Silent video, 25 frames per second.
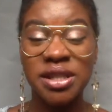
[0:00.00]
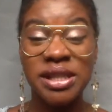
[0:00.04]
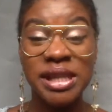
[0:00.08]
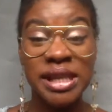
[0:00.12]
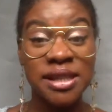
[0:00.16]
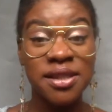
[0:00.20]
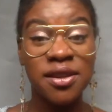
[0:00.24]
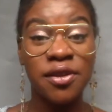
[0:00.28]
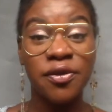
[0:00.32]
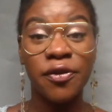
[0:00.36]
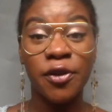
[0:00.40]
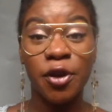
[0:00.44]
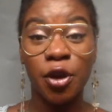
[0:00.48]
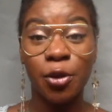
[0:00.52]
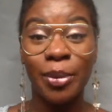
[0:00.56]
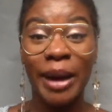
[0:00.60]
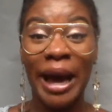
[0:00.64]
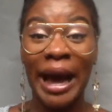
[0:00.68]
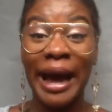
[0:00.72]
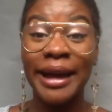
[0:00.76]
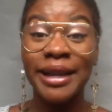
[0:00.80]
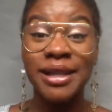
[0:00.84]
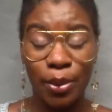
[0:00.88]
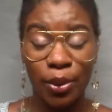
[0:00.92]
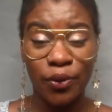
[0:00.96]
need to feel
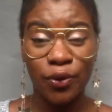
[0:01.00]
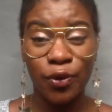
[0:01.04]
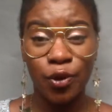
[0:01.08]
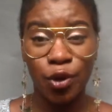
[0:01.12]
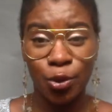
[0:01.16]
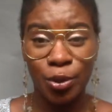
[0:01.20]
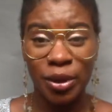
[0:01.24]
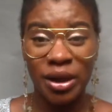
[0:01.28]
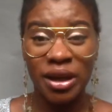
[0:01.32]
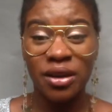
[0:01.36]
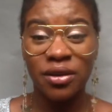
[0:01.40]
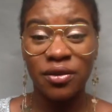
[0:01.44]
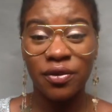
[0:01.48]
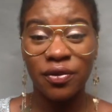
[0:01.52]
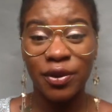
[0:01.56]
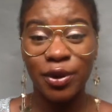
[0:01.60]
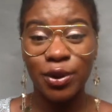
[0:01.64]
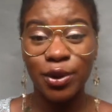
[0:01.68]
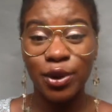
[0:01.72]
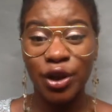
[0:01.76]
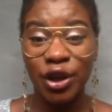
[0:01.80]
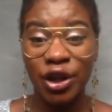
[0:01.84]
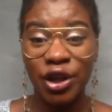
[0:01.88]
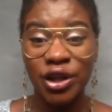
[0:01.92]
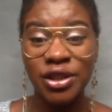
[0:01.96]
bad before we can feel
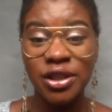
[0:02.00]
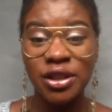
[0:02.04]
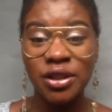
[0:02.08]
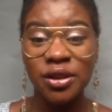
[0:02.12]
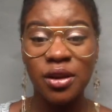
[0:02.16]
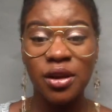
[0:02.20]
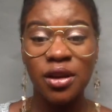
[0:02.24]
good.